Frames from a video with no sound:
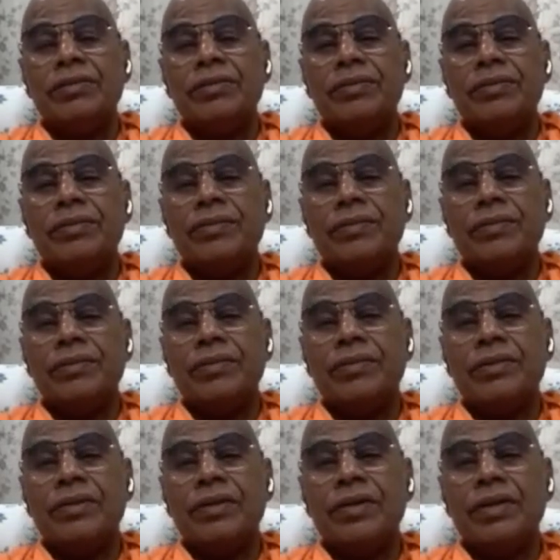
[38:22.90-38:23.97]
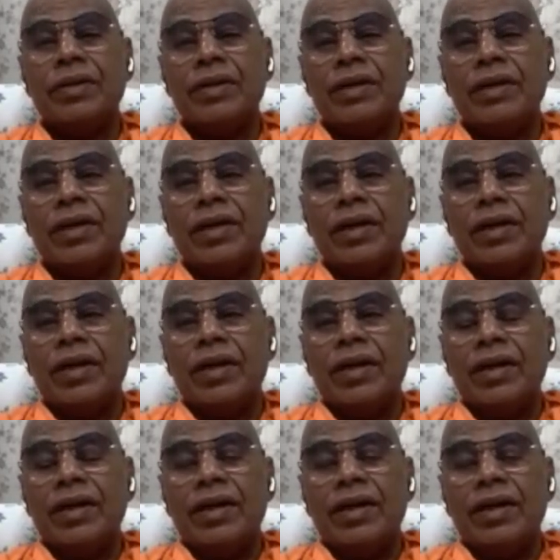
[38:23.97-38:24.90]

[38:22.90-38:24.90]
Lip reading: (silence)